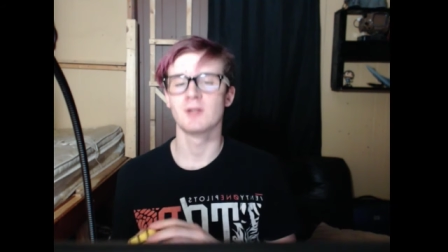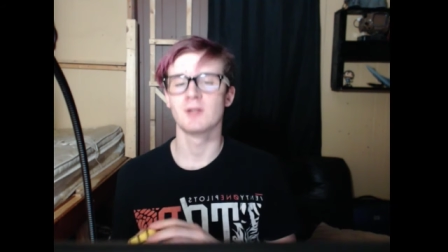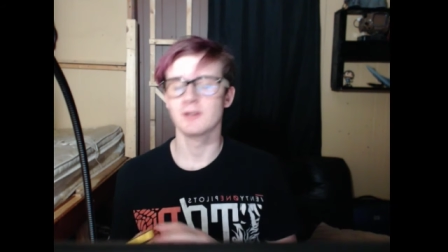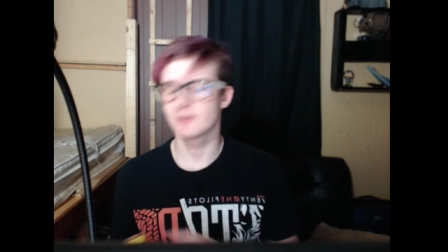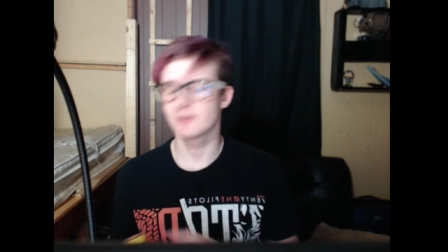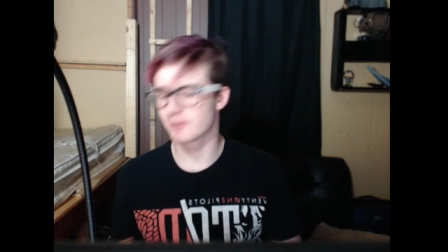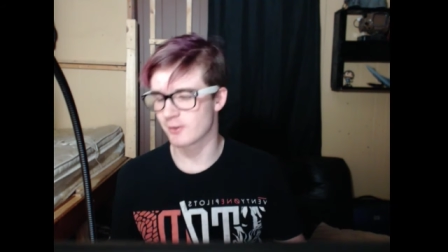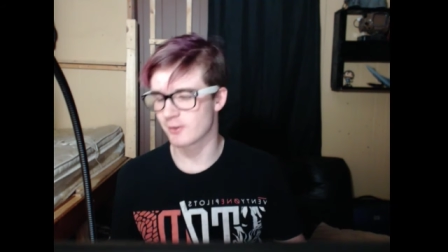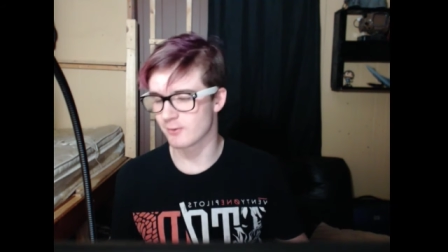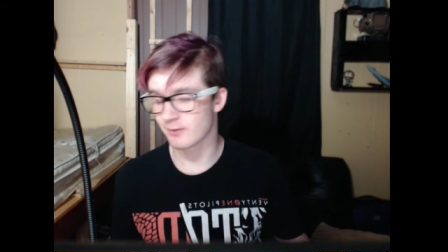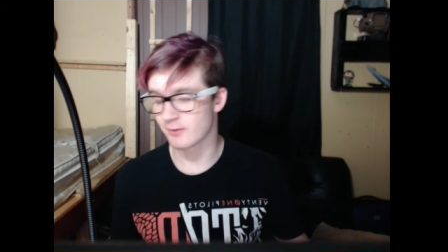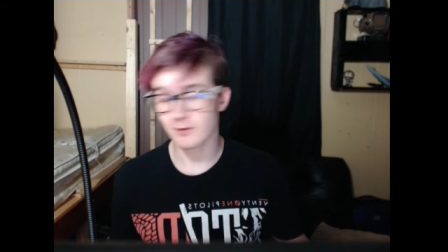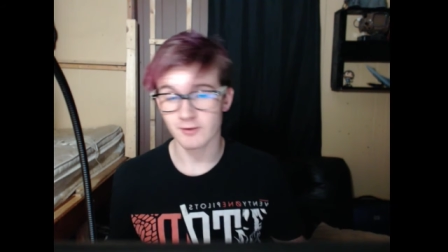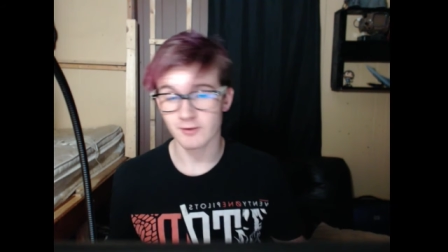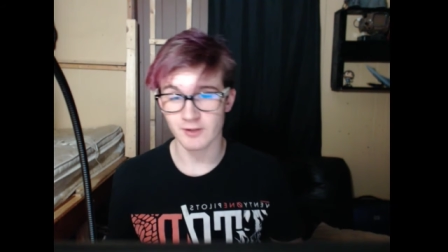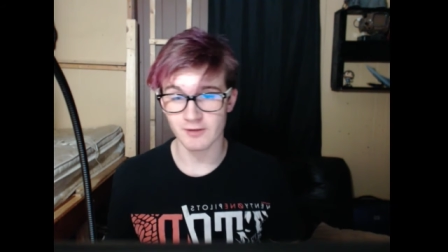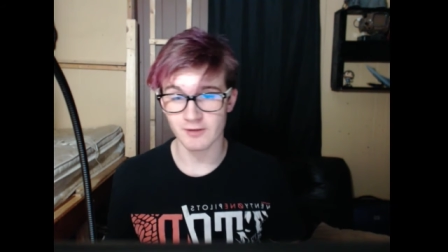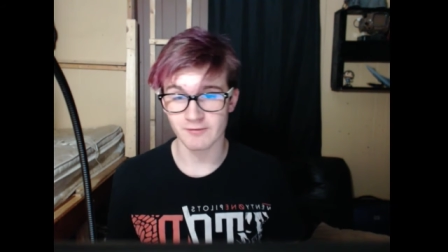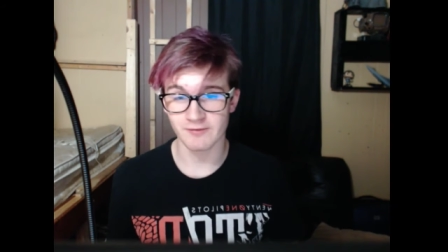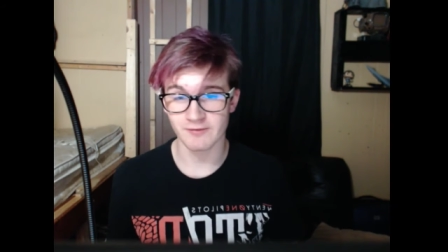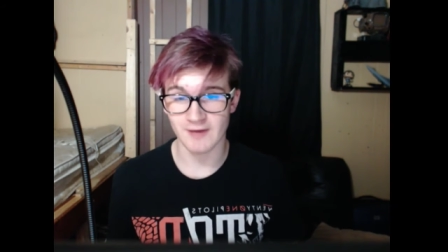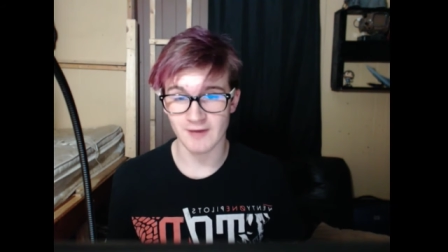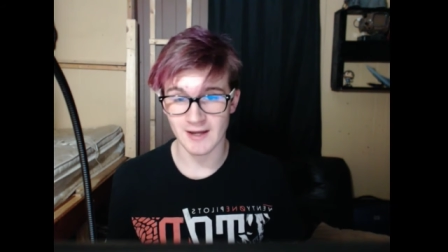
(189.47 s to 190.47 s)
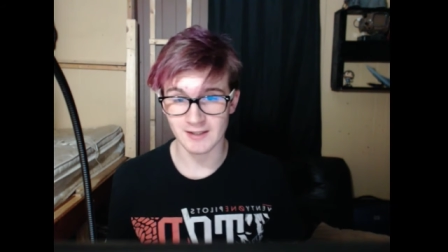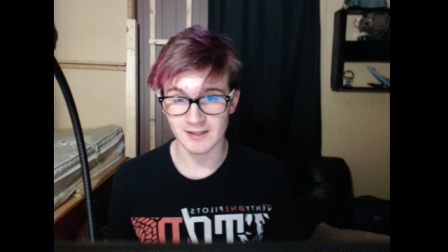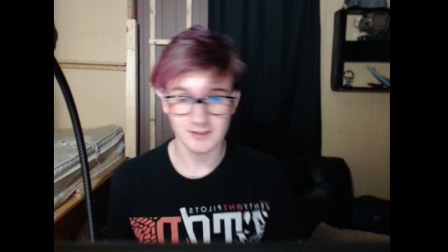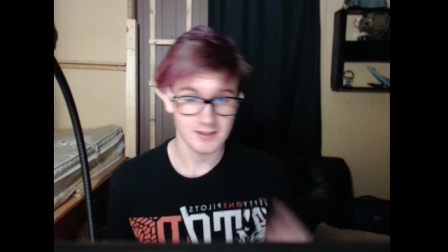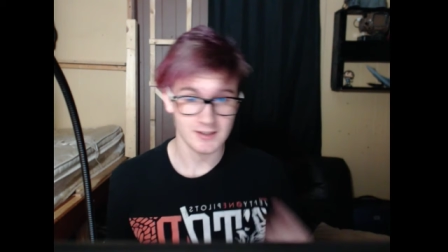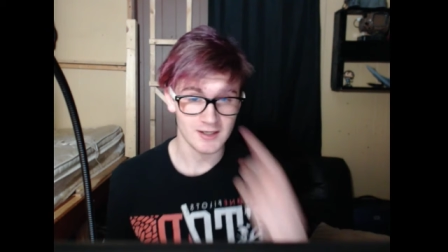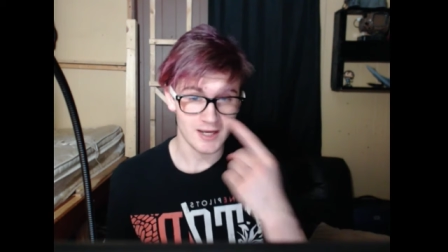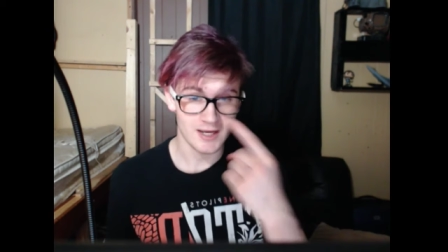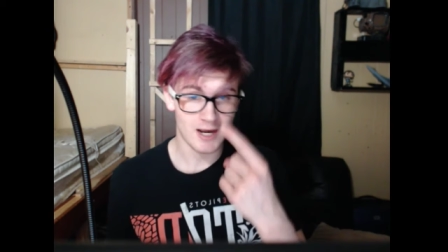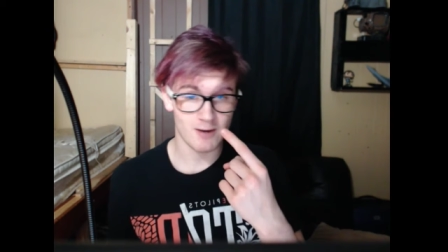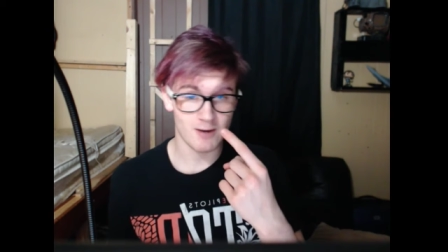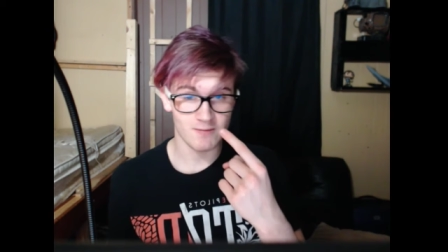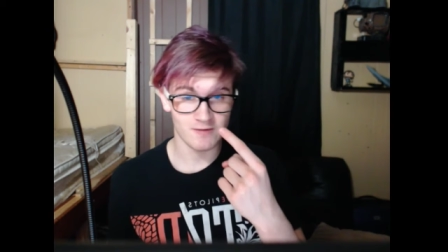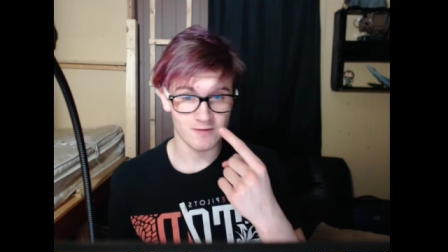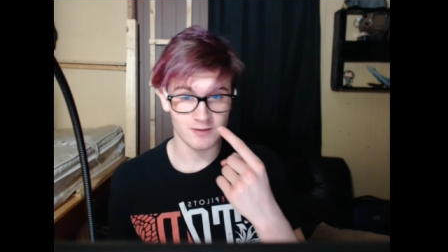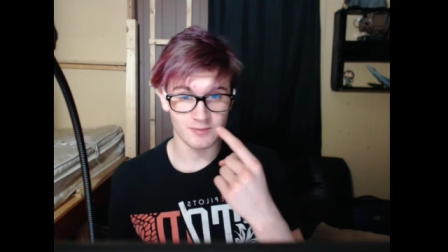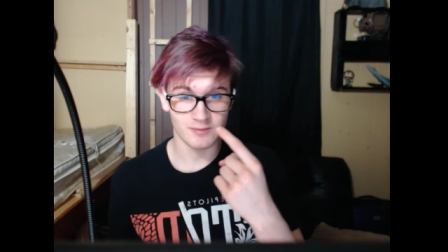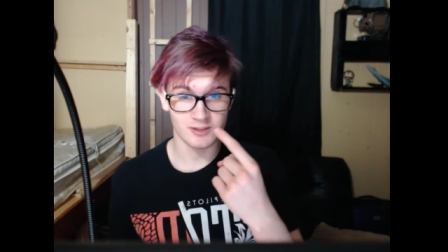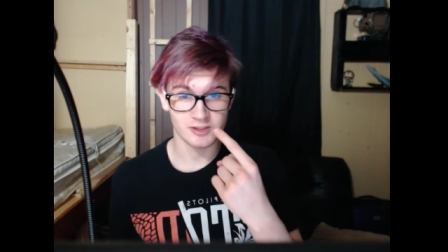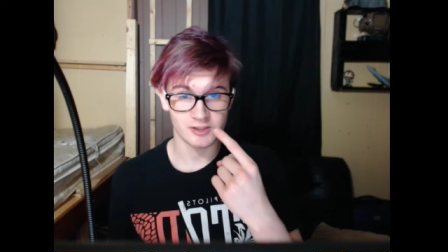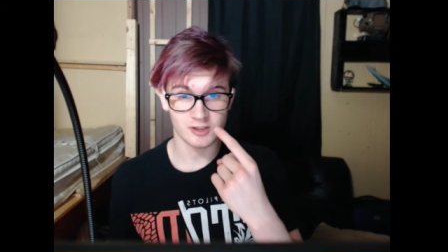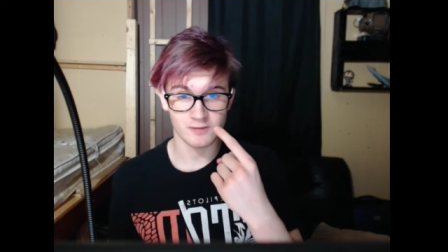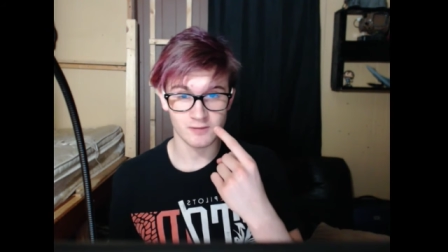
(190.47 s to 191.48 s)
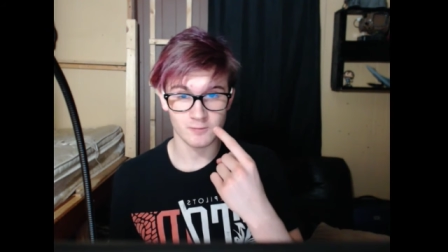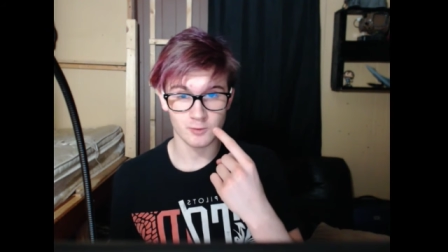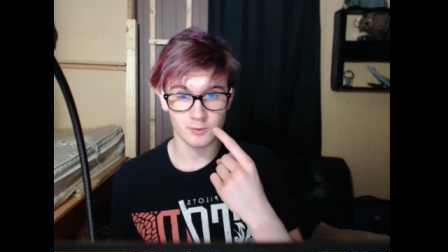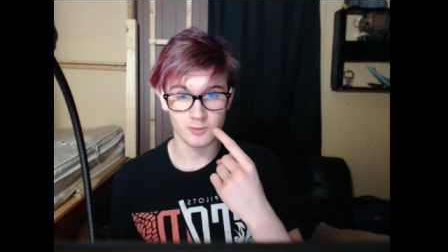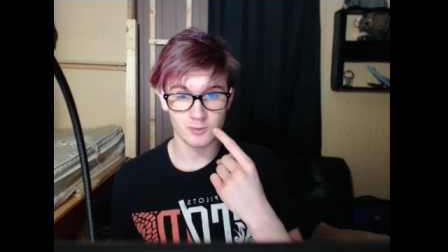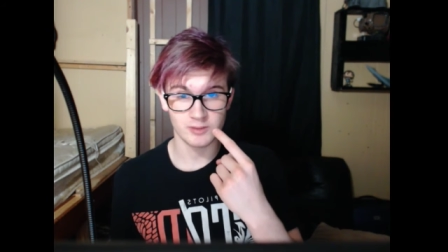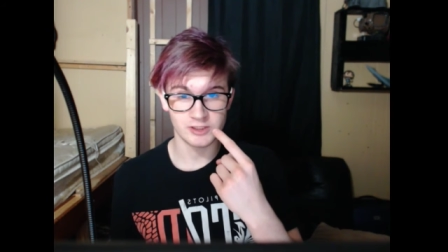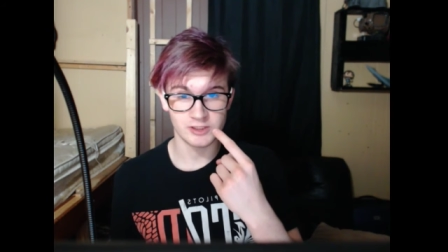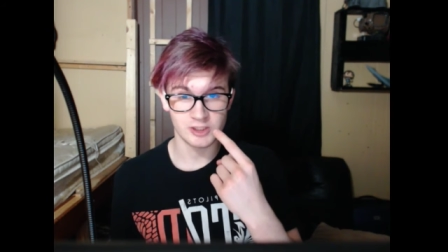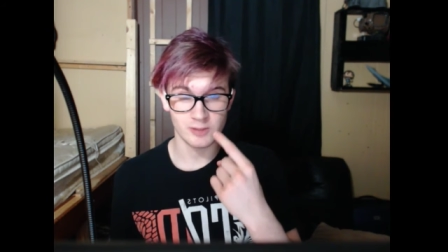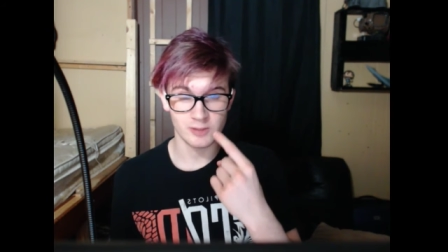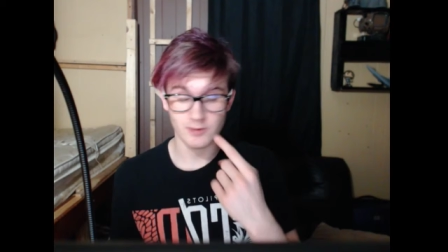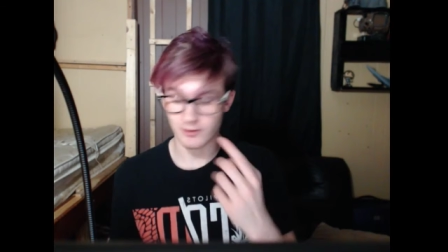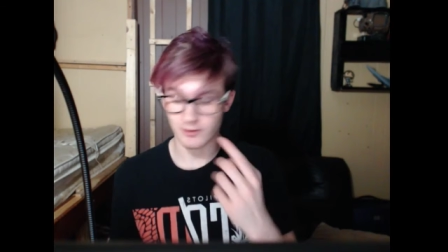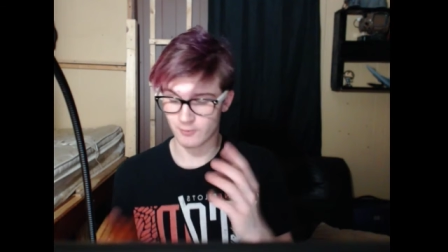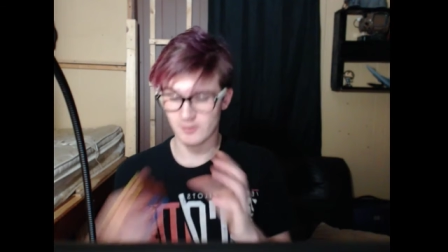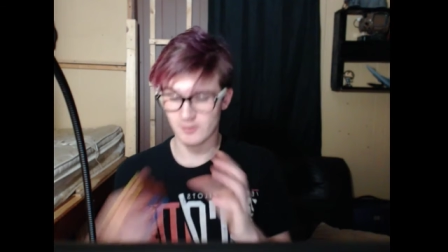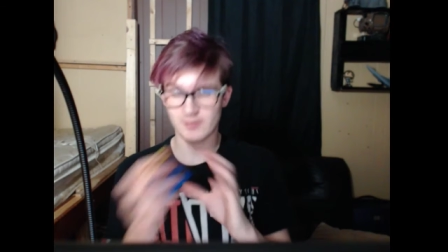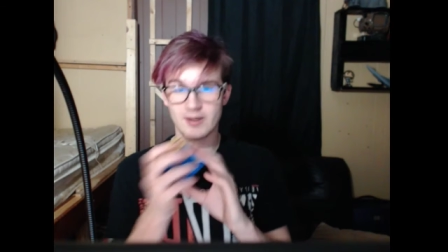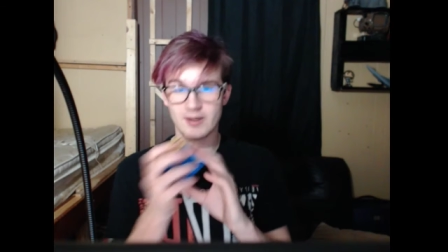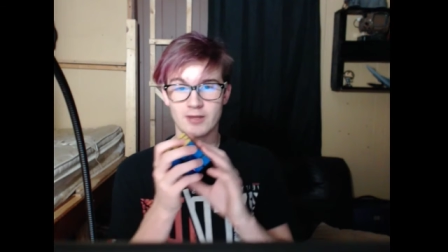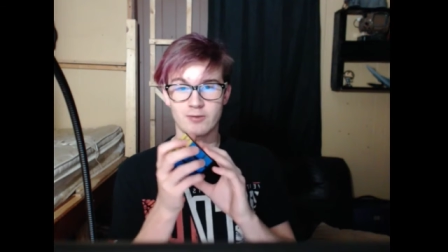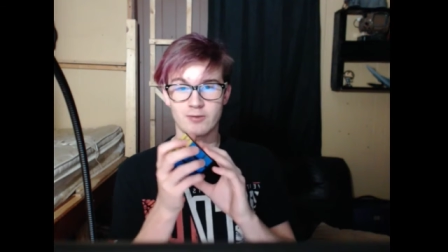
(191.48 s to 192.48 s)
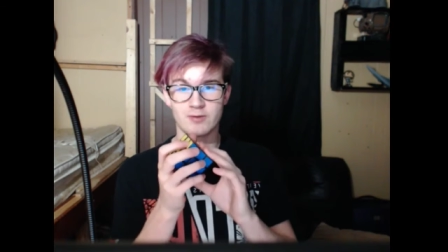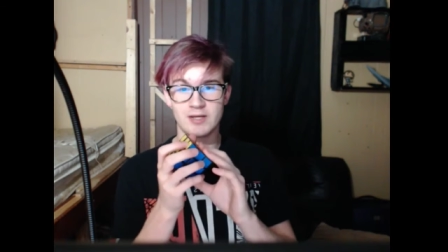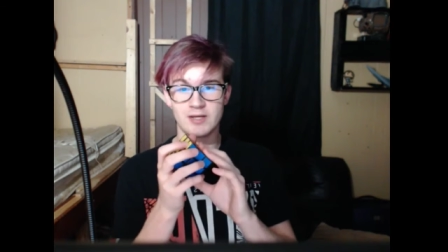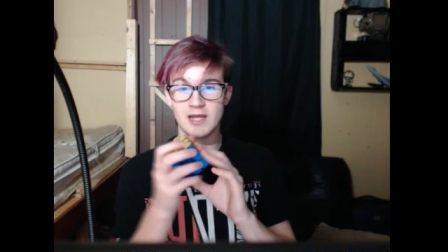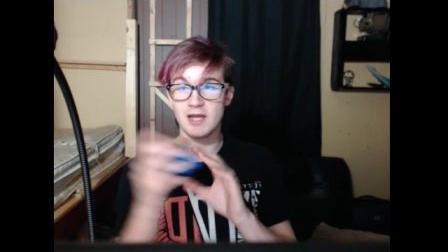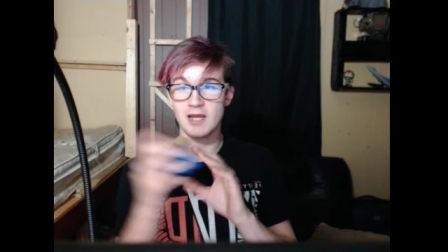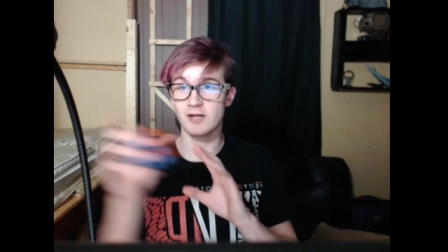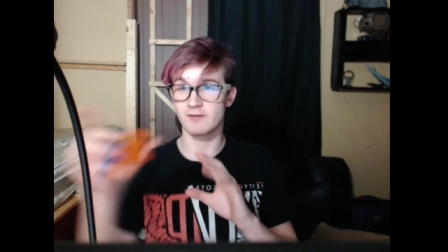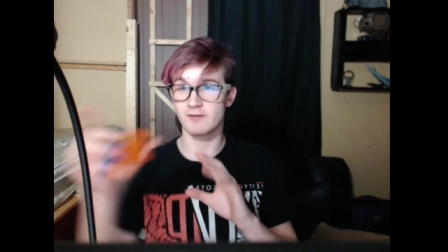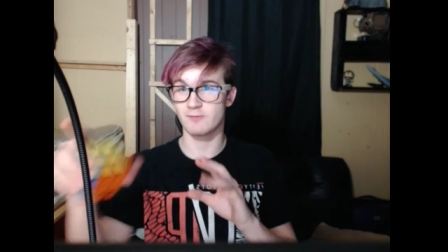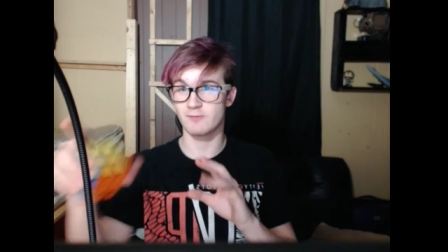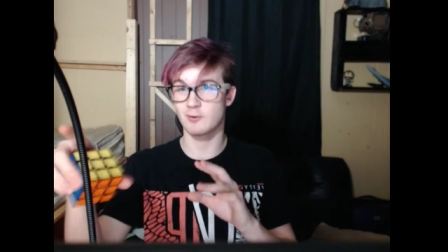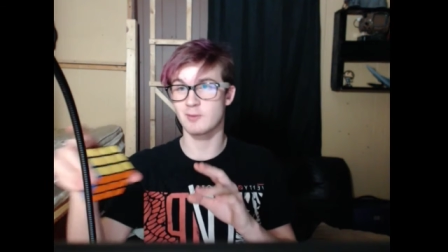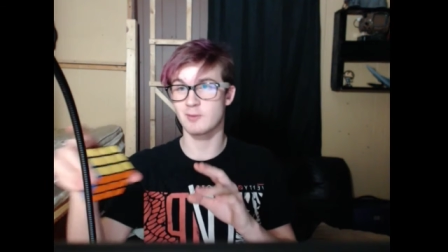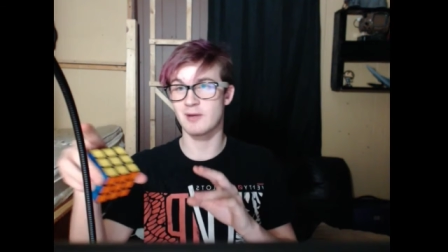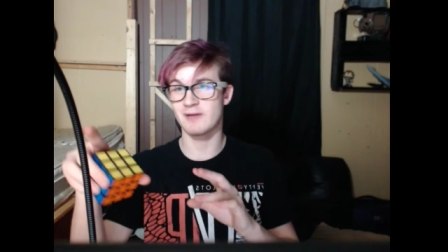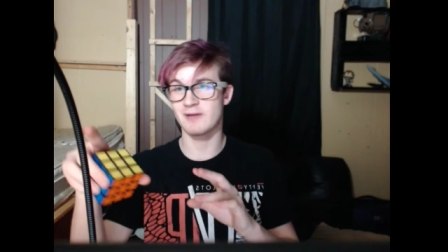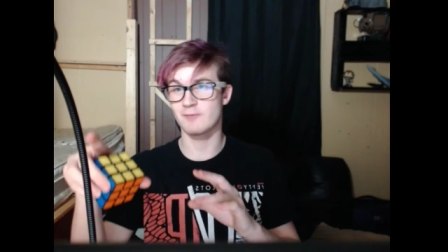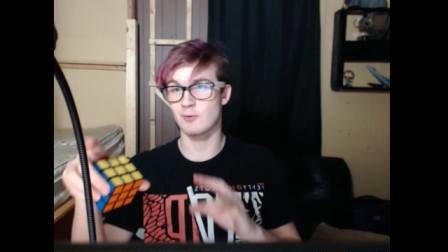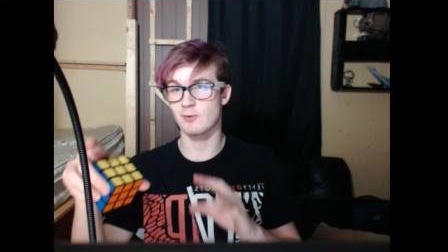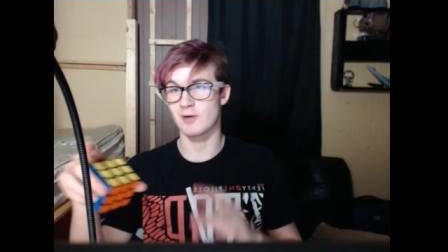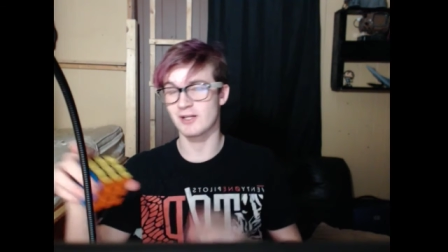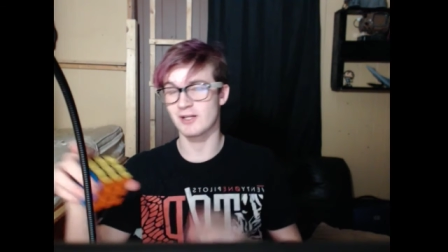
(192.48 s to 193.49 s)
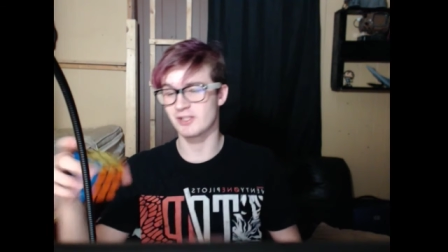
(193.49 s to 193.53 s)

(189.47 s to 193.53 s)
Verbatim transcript: So, little known fact, Howie Venom can solve a Rubik's Cube, a 3x3 and a 4x4.